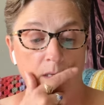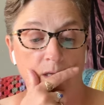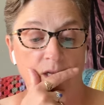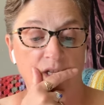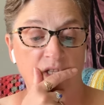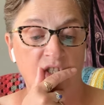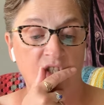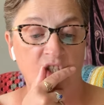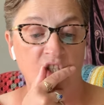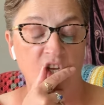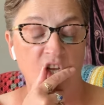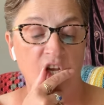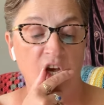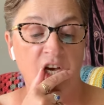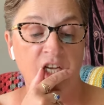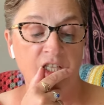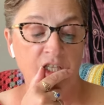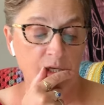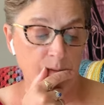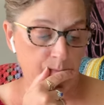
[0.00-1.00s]
let's see,
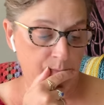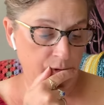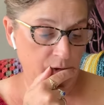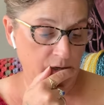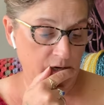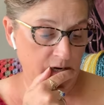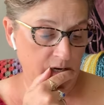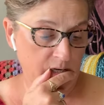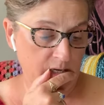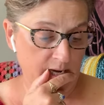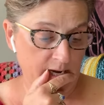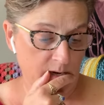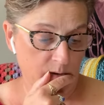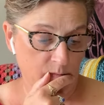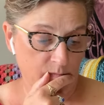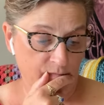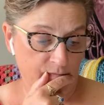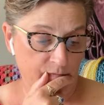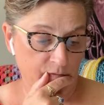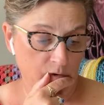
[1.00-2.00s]
I did put it
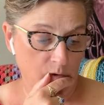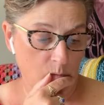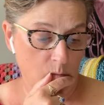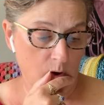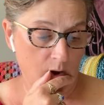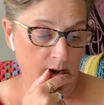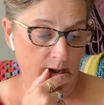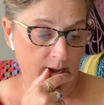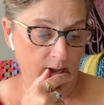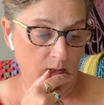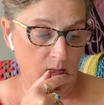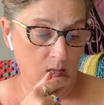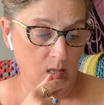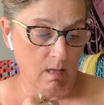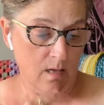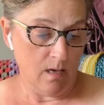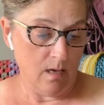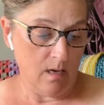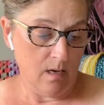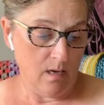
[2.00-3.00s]
down for a while.
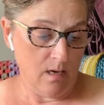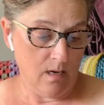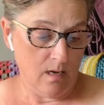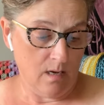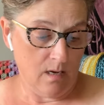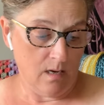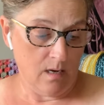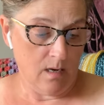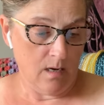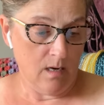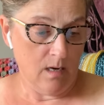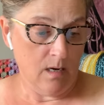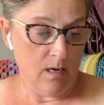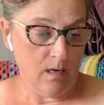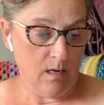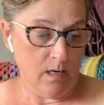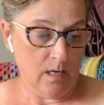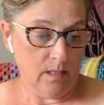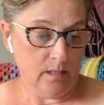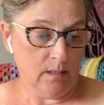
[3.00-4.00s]

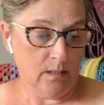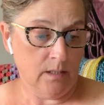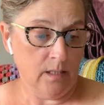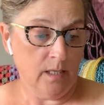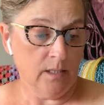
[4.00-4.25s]
Let's see,